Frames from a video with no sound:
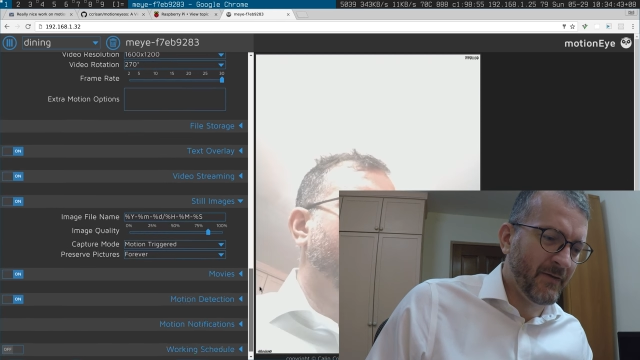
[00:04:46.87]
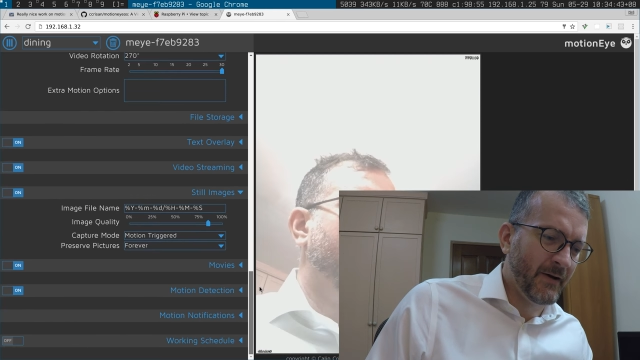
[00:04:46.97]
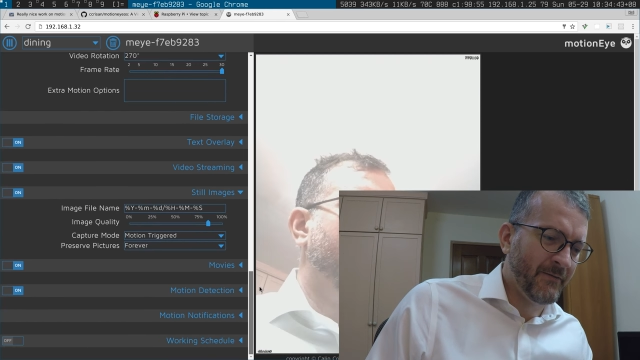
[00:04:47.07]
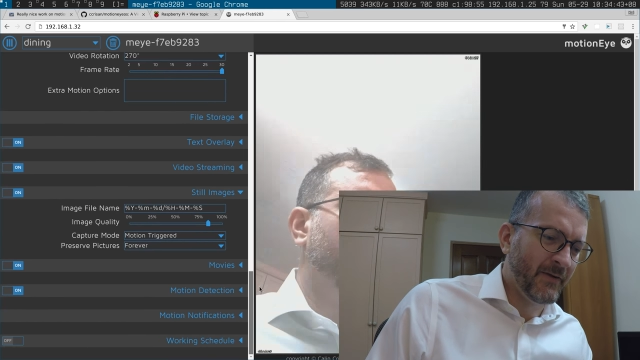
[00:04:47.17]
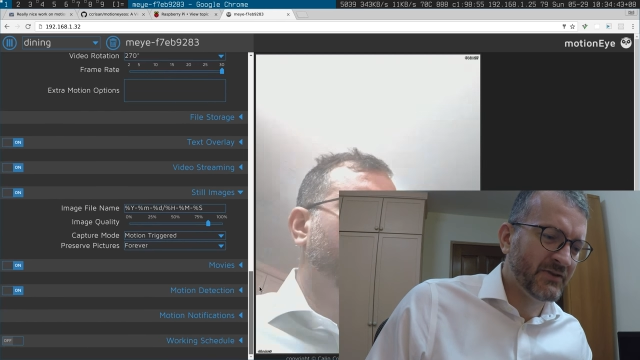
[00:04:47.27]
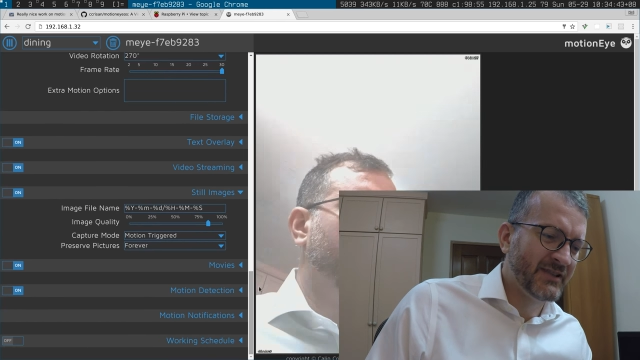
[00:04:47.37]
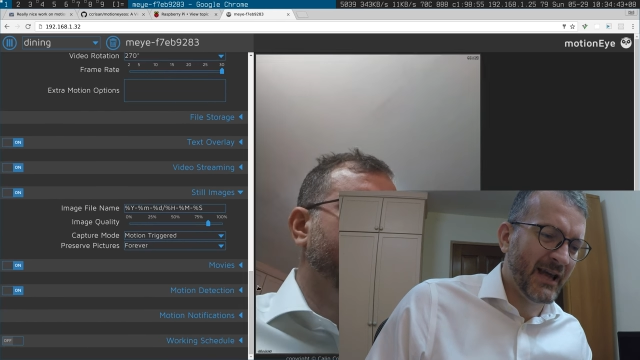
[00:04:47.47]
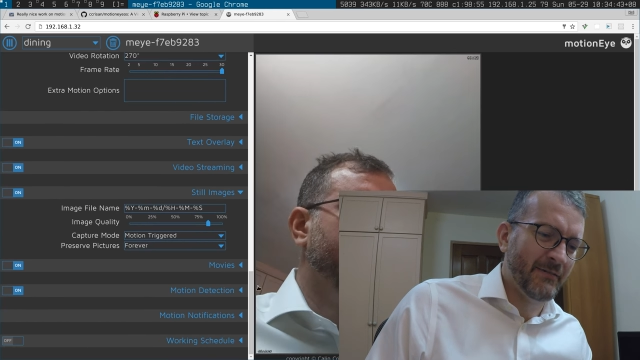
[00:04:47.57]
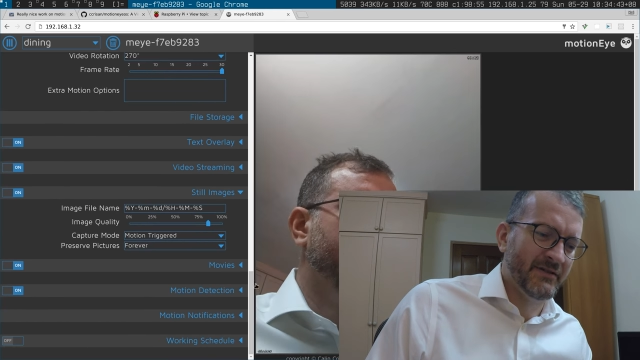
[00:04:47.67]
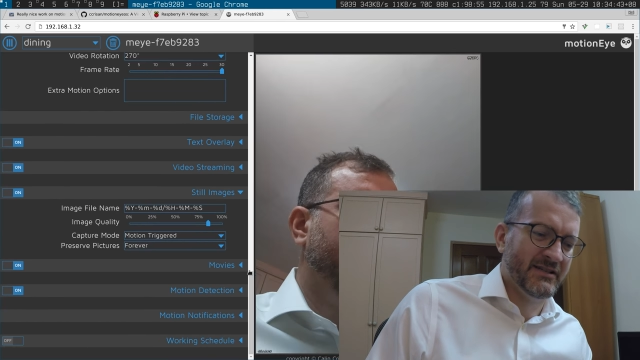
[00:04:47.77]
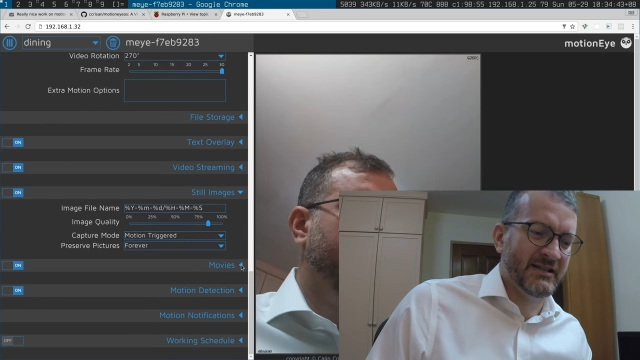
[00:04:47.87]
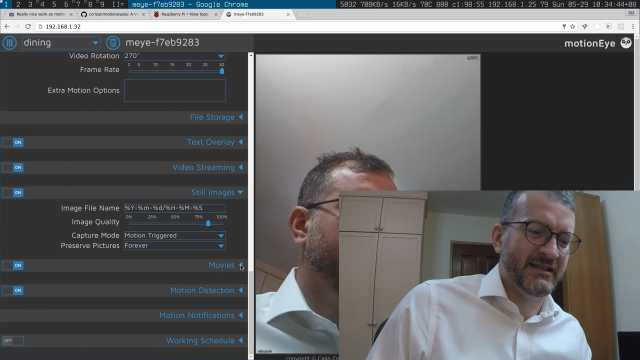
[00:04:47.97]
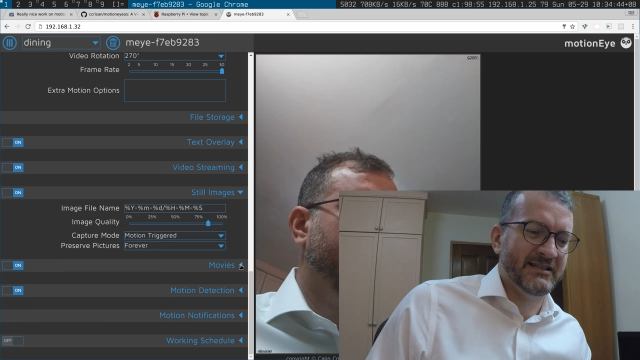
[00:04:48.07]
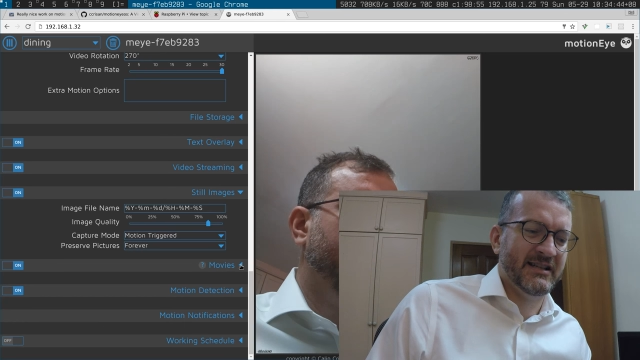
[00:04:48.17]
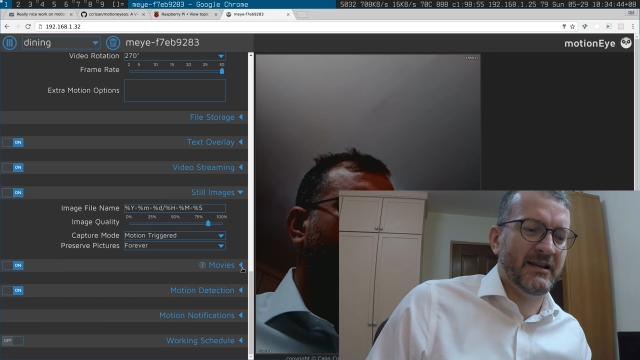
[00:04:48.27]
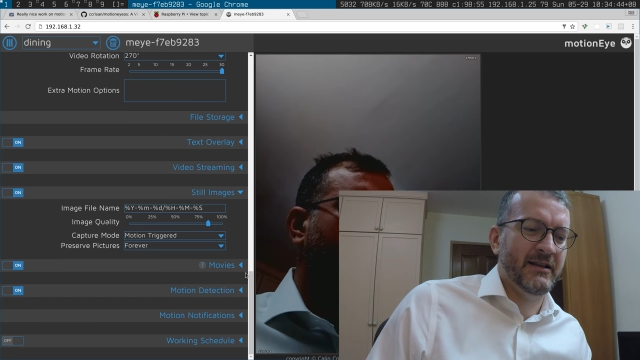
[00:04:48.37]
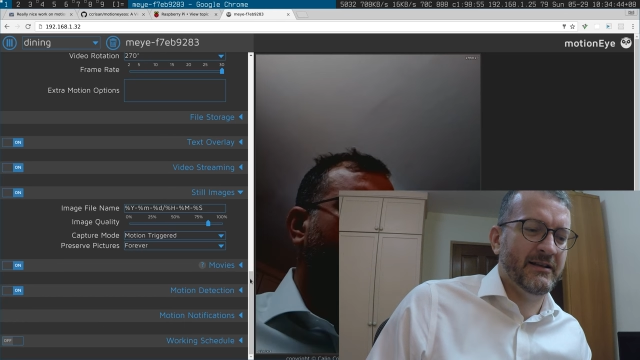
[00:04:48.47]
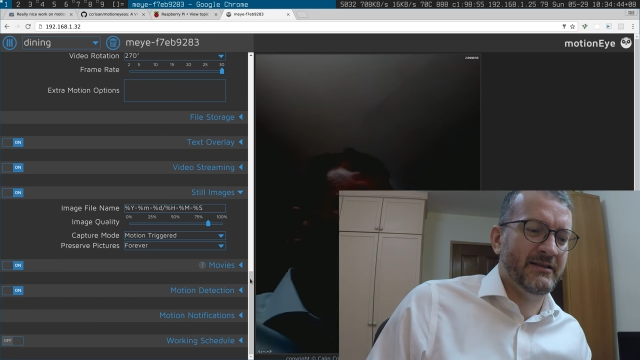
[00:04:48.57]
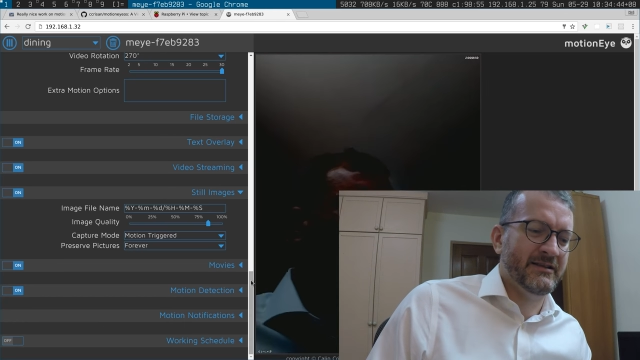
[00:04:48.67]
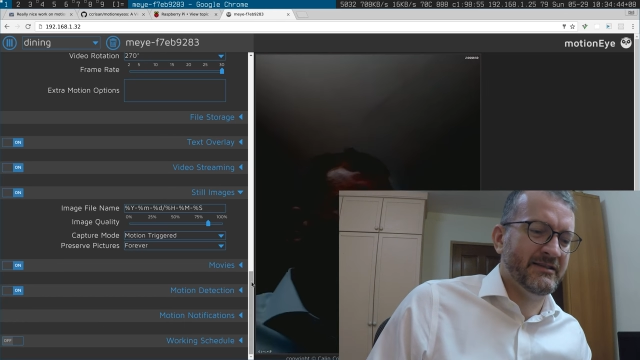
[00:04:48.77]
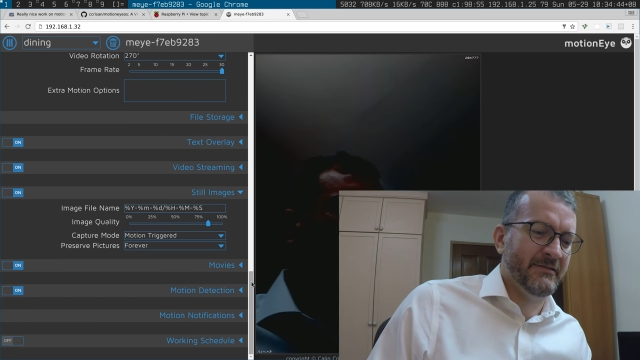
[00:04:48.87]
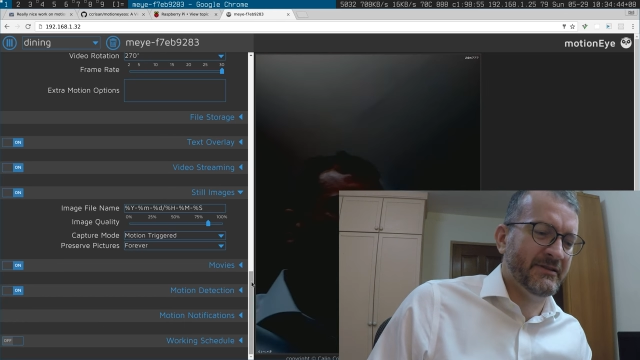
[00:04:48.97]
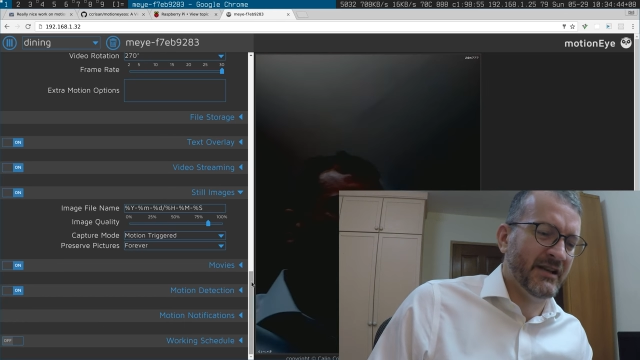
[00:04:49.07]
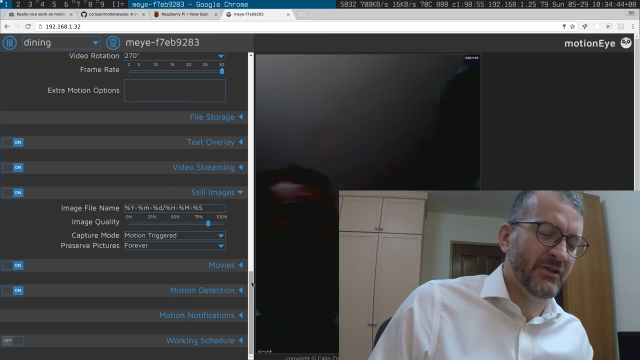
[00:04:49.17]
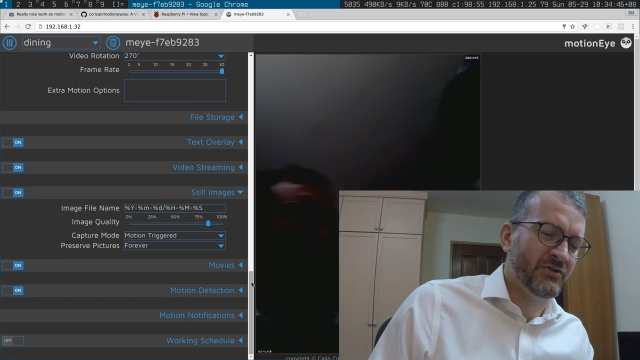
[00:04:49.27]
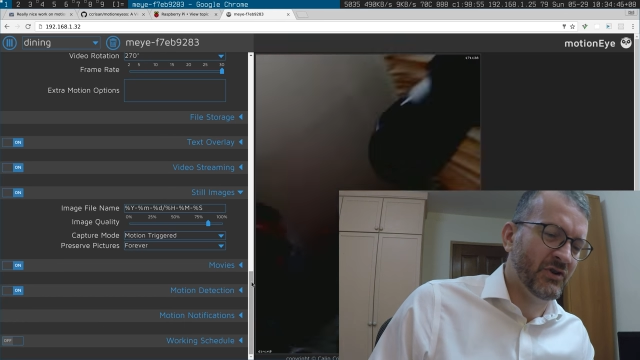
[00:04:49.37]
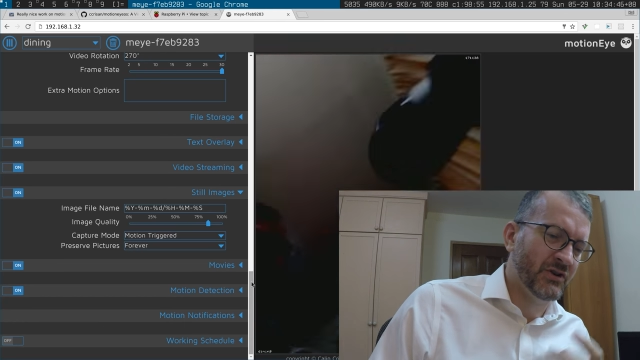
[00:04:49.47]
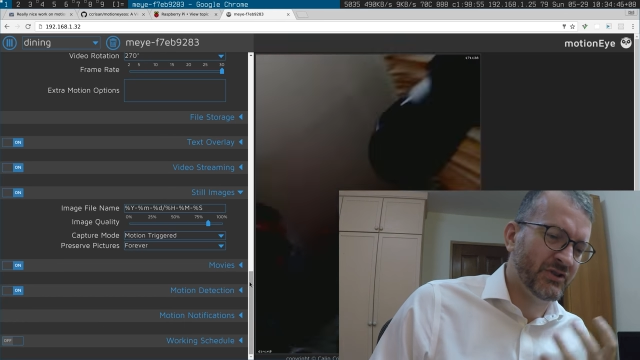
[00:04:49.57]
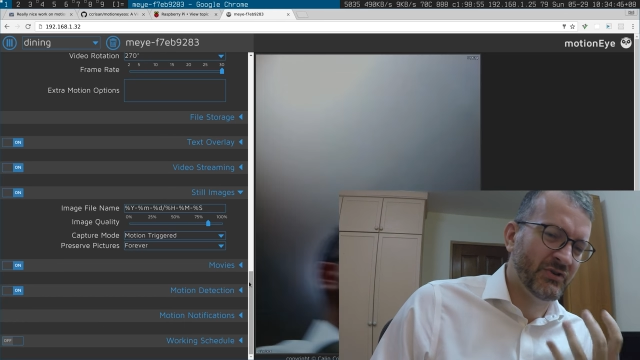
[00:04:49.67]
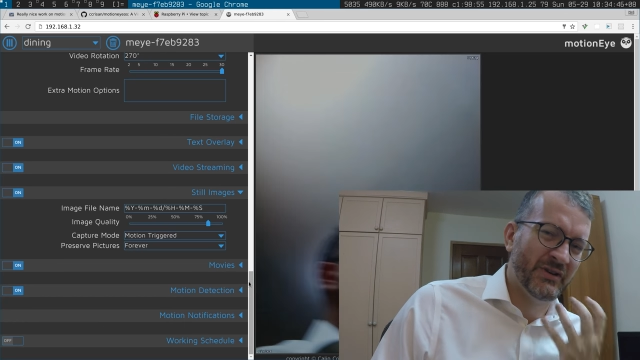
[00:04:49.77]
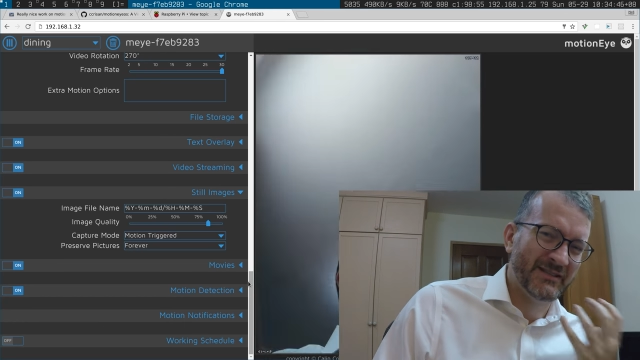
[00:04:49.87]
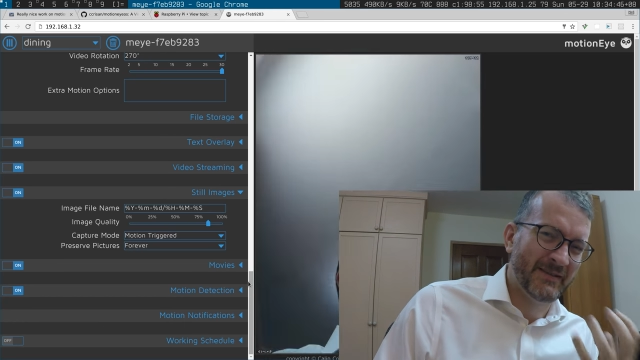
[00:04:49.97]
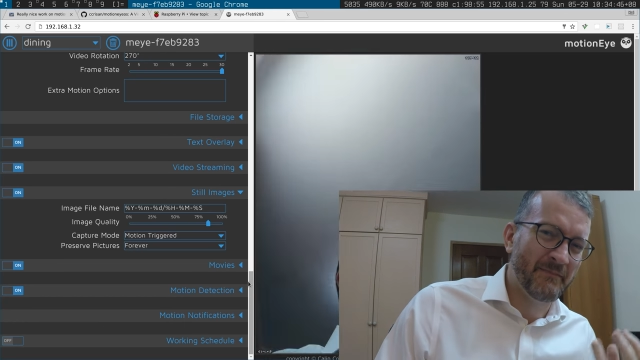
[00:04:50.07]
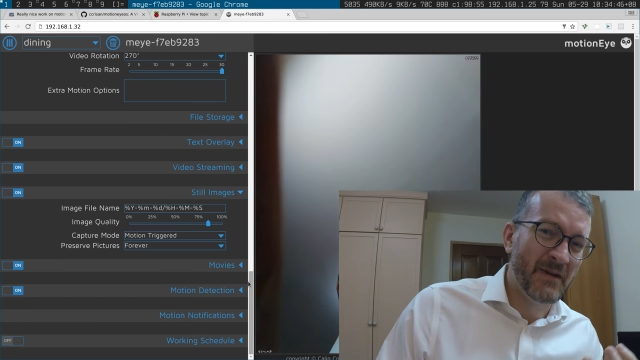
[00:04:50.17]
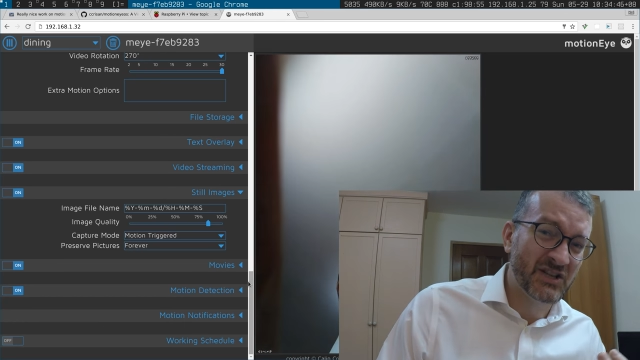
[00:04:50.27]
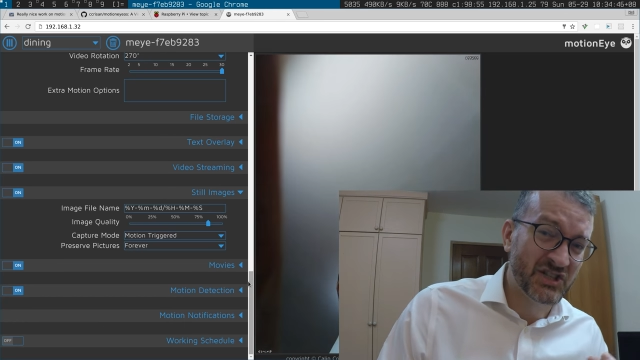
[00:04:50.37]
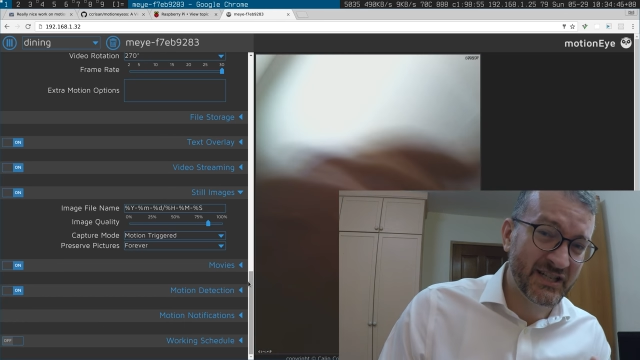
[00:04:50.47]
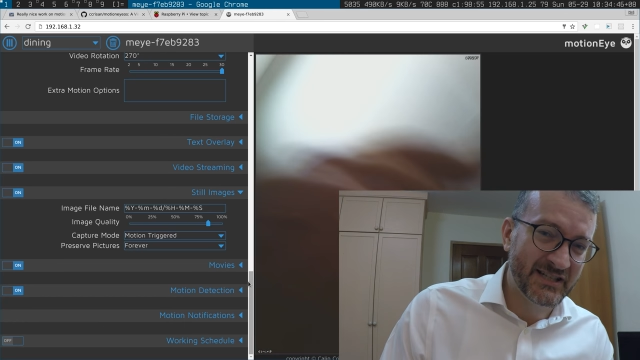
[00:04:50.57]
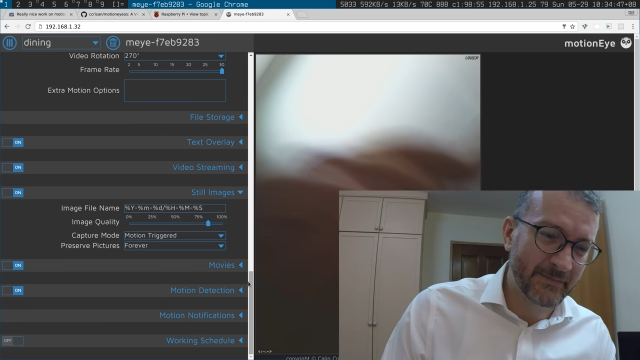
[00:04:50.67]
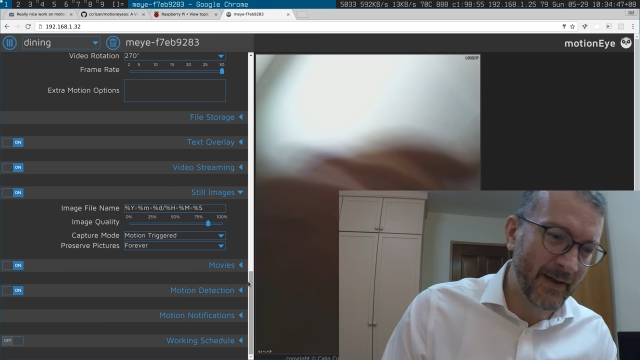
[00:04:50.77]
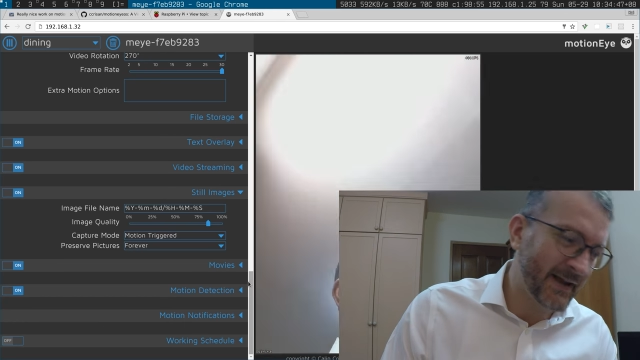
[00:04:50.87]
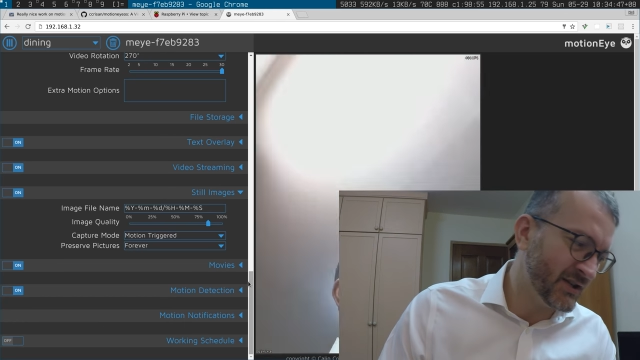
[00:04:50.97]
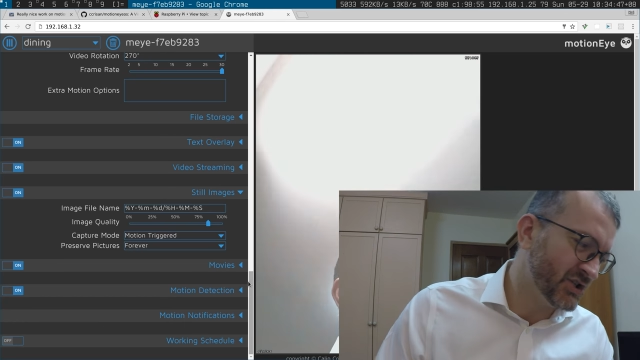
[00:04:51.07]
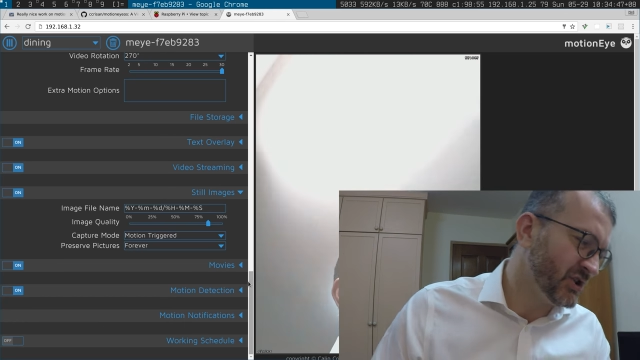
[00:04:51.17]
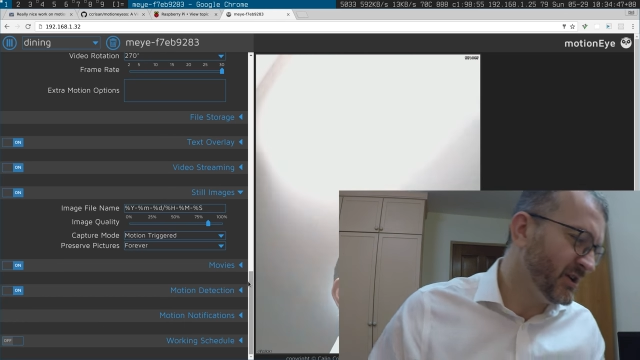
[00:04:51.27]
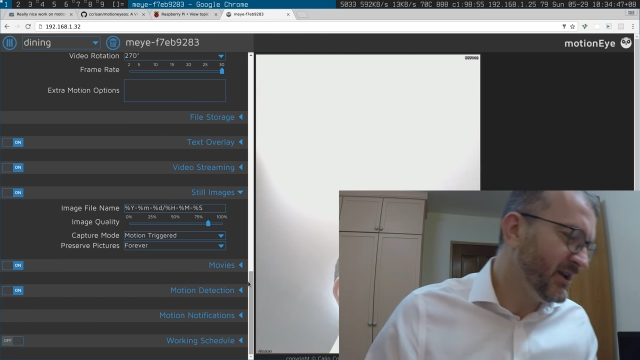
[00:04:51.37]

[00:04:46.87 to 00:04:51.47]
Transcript: Foscam is at least is $100 too, and it's a much neater package.